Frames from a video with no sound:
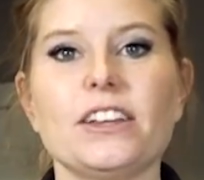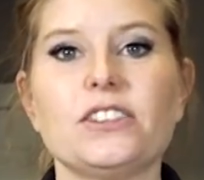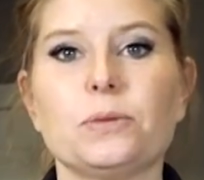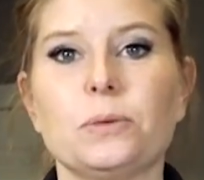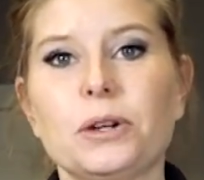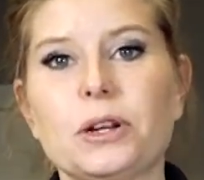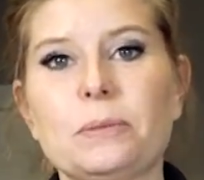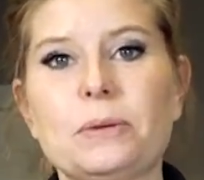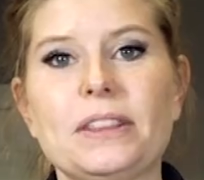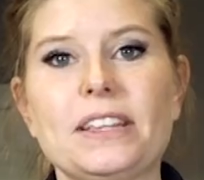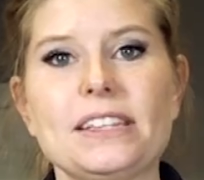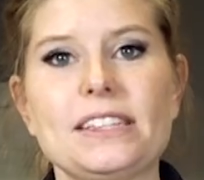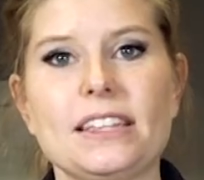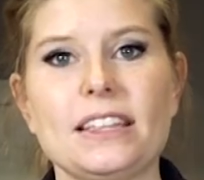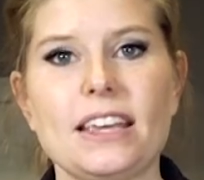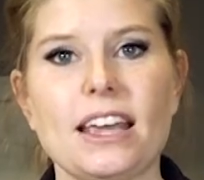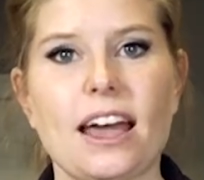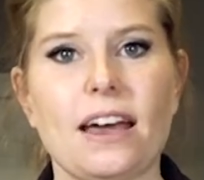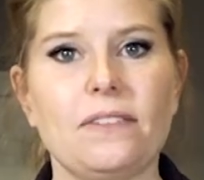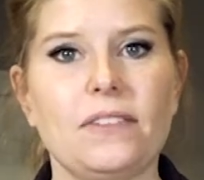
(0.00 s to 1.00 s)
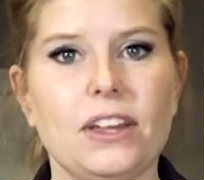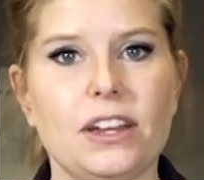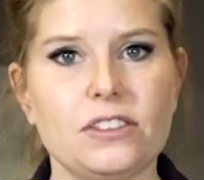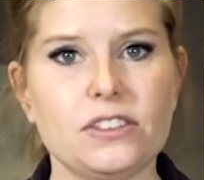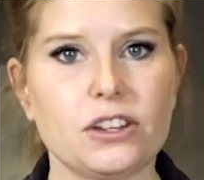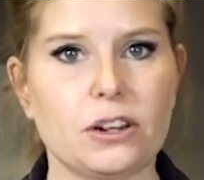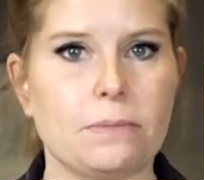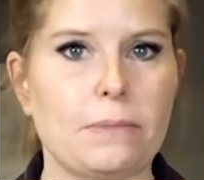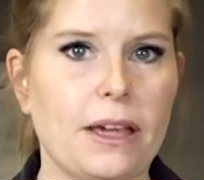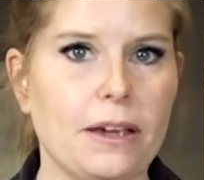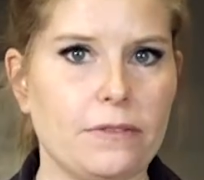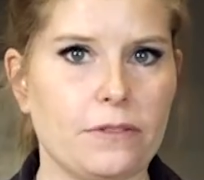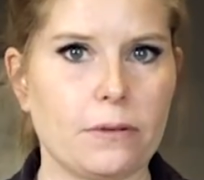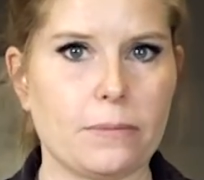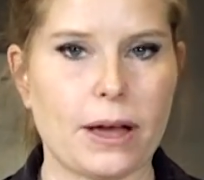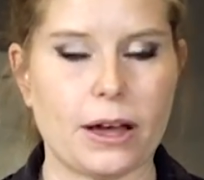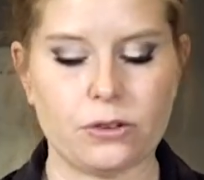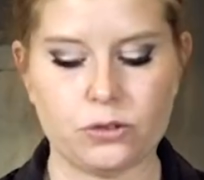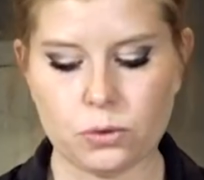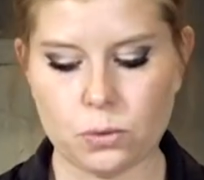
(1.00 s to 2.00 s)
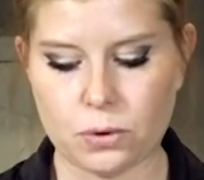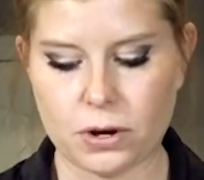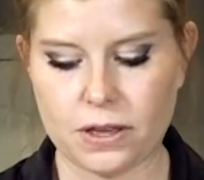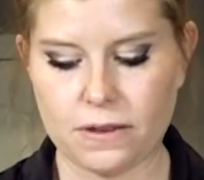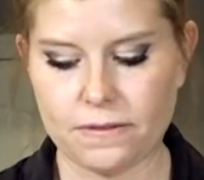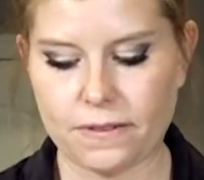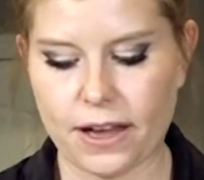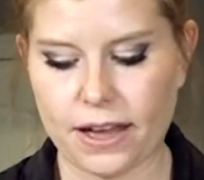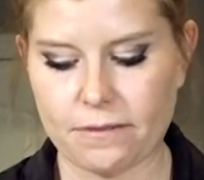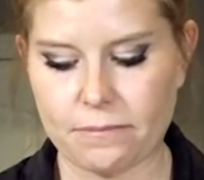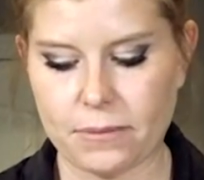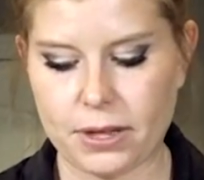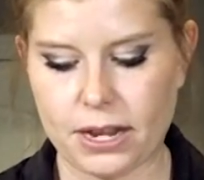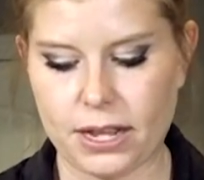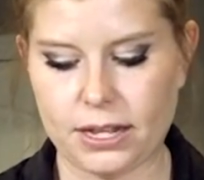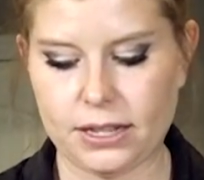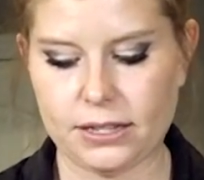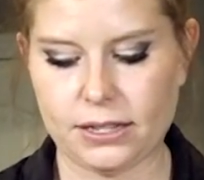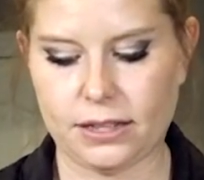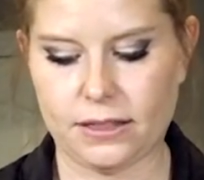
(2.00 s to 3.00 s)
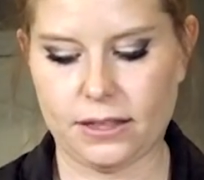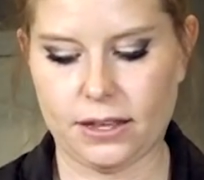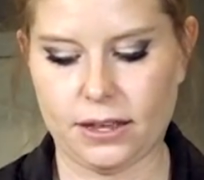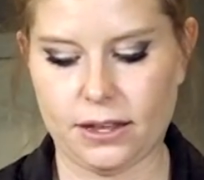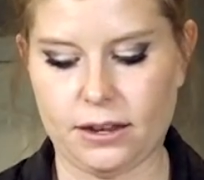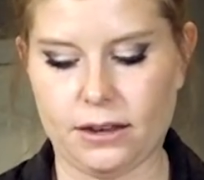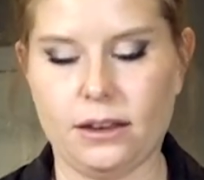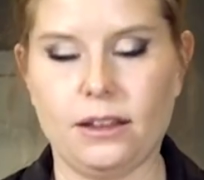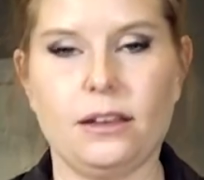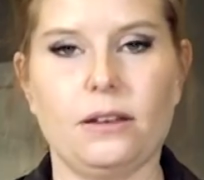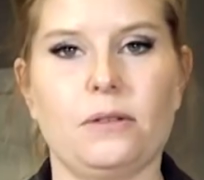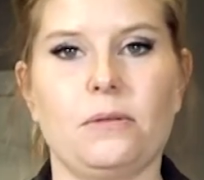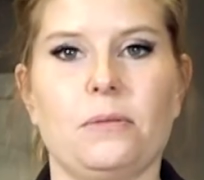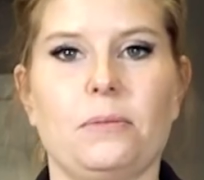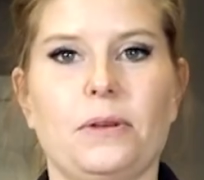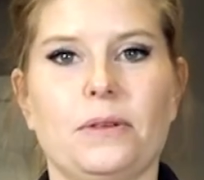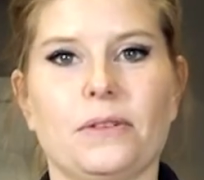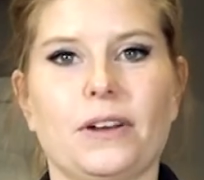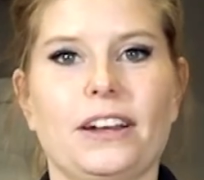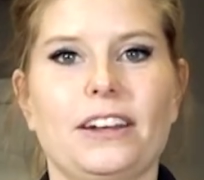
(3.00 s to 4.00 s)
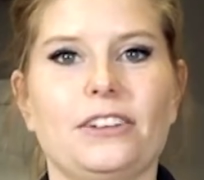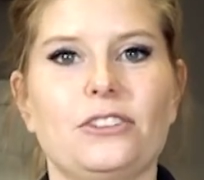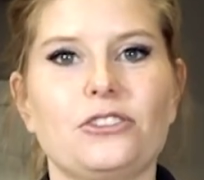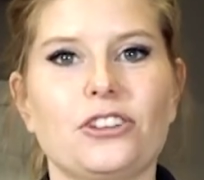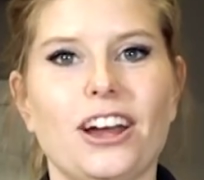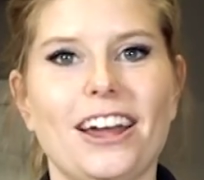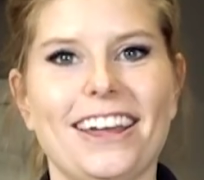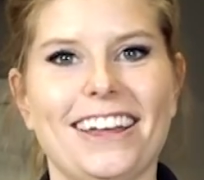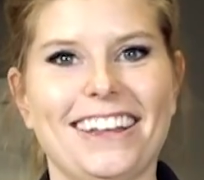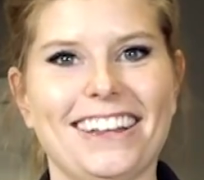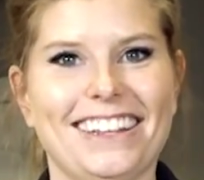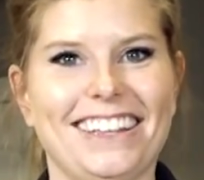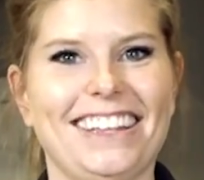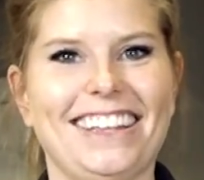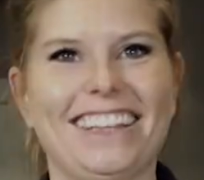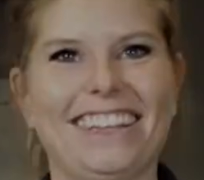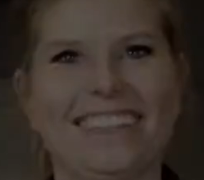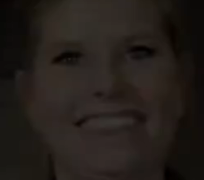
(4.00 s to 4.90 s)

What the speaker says: All right, so we're gonna put this in the oven. It's gonna bake for about 25 minutes and then we'll be ready to try it.